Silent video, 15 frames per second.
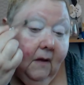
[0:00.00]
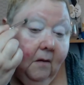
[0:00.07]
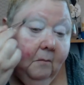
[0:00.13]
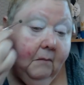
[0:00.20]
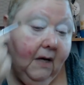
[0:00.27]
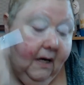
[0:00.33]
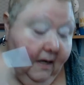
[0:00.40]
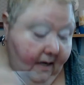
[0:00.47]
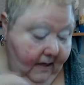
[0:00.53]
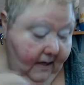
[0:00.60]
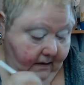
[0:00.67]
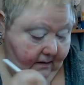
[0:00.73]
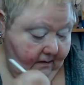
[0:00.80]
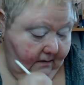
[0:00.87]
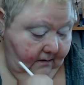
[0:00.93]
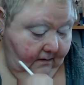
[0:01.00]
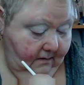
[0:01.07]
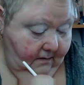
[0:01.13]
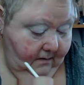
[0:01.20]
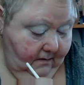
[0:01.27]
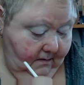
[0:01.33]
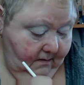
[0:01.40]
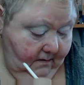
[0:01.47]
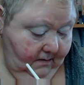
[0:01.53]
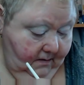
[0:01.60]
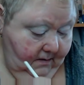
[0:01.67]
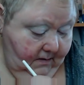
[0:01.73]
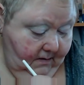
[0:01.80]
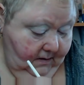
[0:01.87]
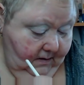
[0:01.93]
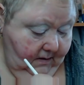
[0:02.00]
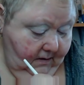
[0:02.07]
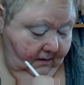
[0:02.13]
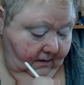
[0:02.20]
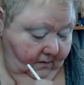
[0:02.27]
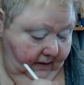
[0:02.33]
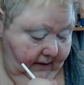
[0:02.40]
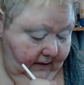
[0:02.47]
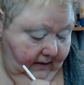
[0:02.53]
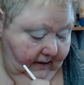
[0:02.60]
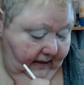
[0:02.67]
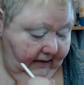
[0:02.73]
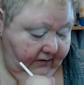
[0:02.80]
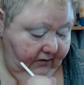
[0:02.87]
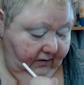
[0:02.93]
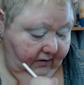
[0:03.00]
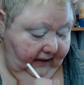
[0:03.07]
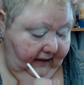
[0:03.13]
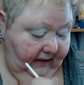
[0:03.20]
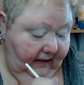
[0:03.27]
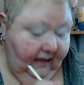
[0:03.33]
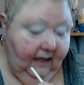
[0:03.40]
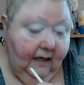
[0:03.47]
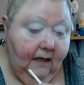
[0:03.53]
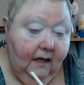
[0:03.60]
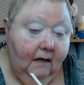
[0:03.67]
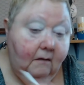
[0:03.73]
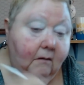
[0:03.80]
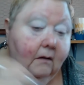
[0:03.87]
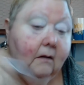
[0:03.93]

my, go ahead and actually get